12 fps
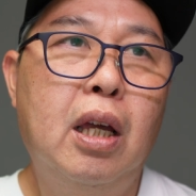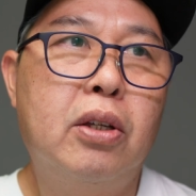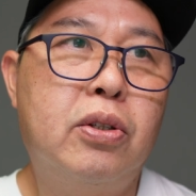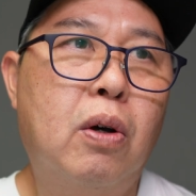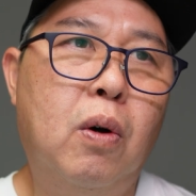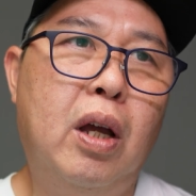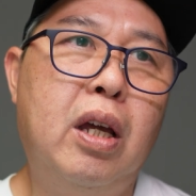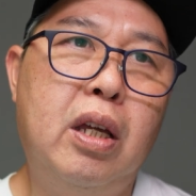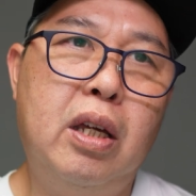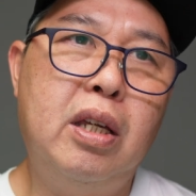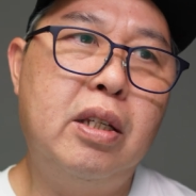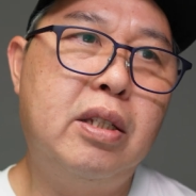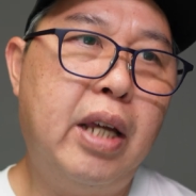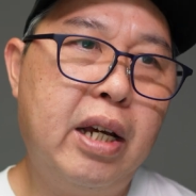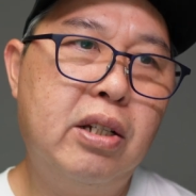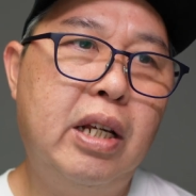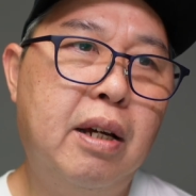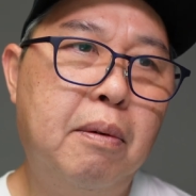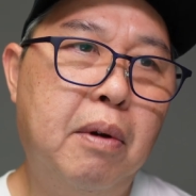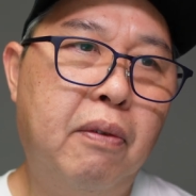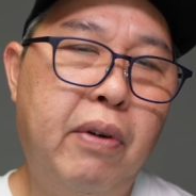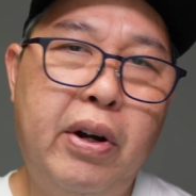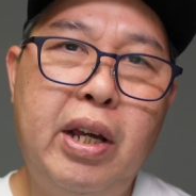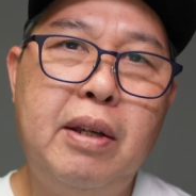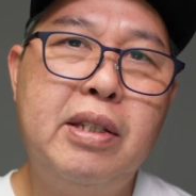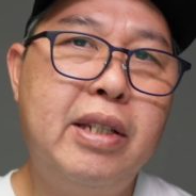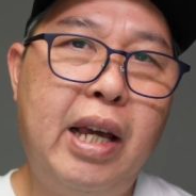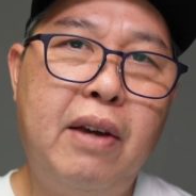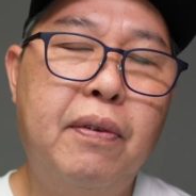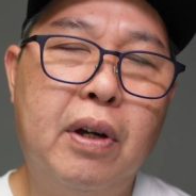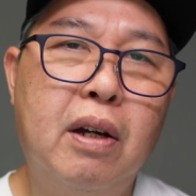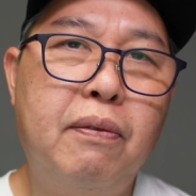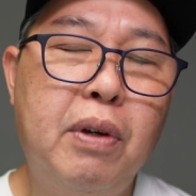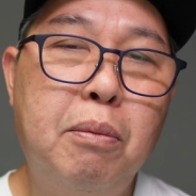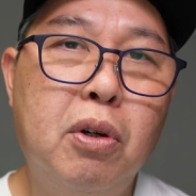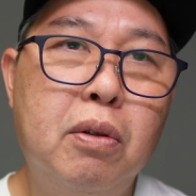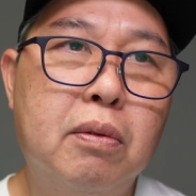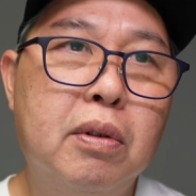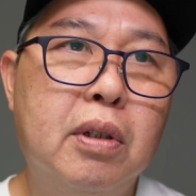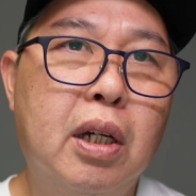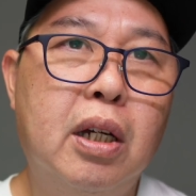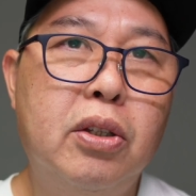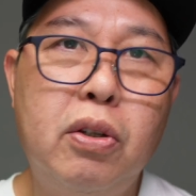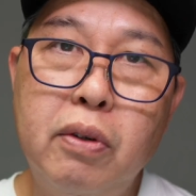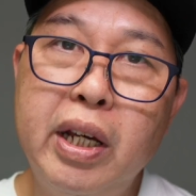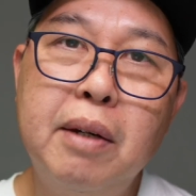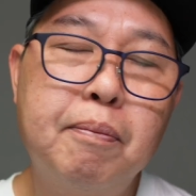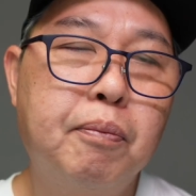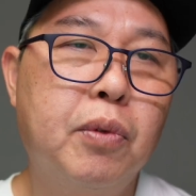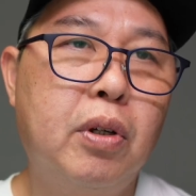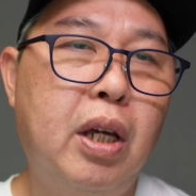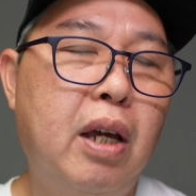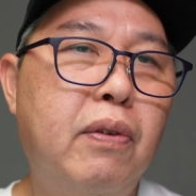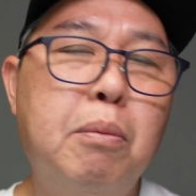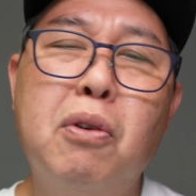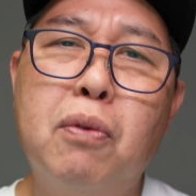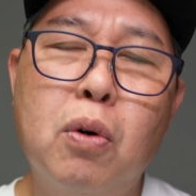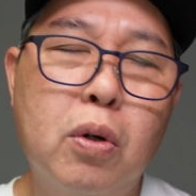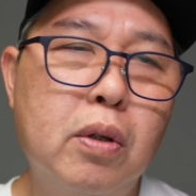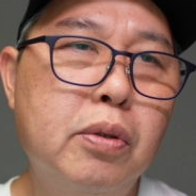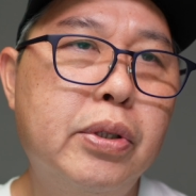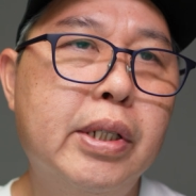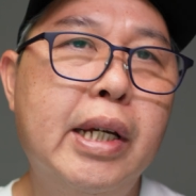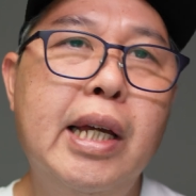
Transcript: So it's actually a very safe female tuning, okay, female vocals.